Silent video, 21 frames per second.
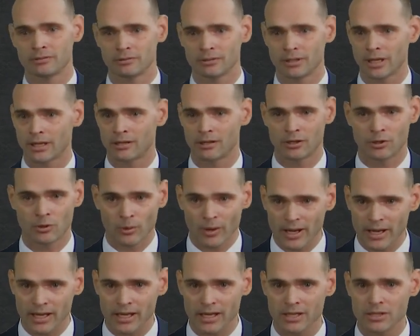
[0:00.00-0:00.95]
got good
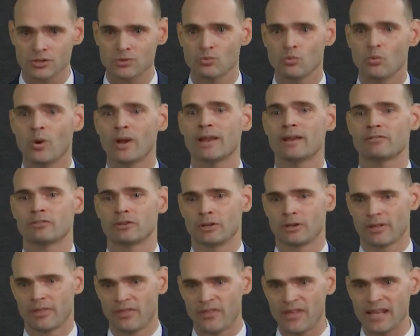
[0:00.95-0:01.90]
grades, whatever.
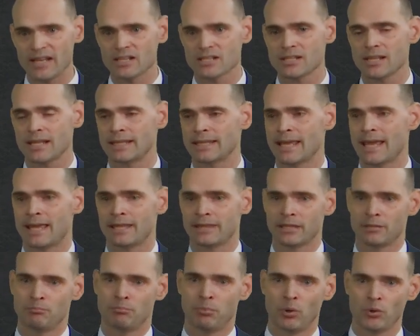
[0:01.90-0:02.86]
Things like
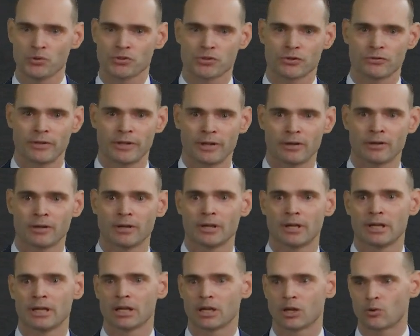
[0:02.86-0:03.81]
that bolster their
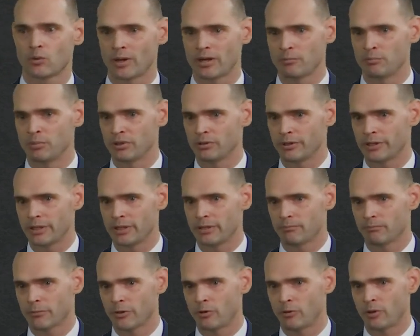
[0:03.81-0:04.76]
credibility,
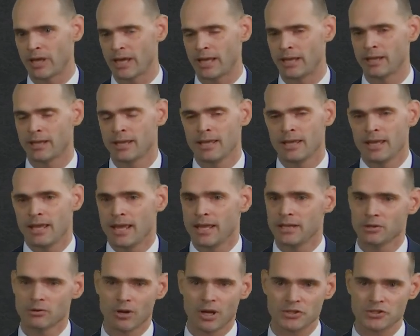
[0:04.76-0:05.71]
okay?
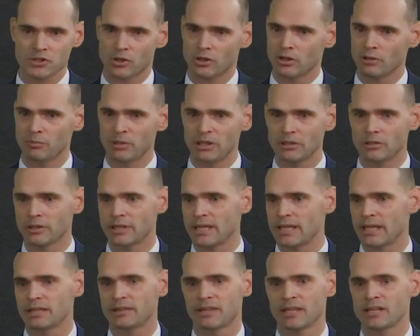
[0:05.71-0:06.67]
And you're also going to be
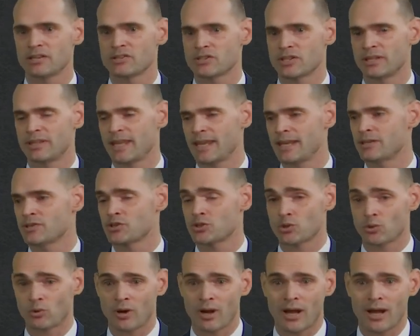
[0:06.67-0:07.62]
looking at things that they
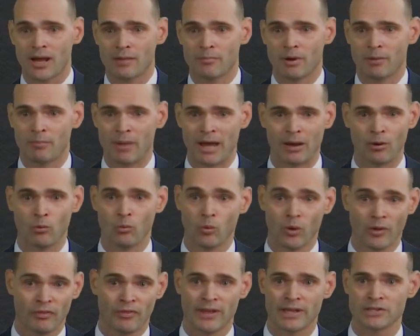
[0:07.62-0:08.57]
describe about
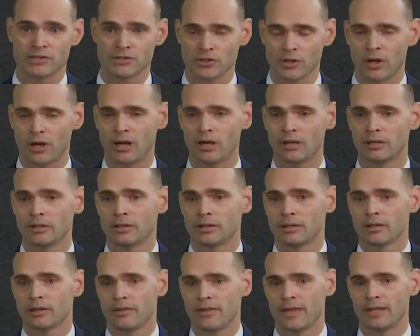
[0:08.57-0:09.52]
what they saw
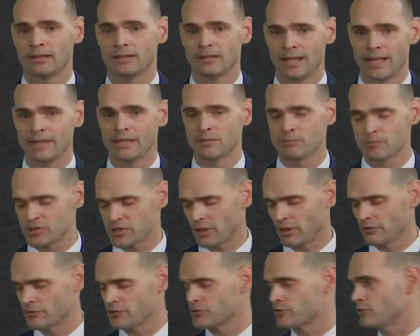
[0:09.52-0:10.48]
that lend
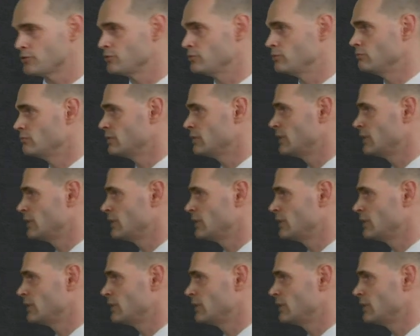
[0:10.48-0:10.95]
themselves to,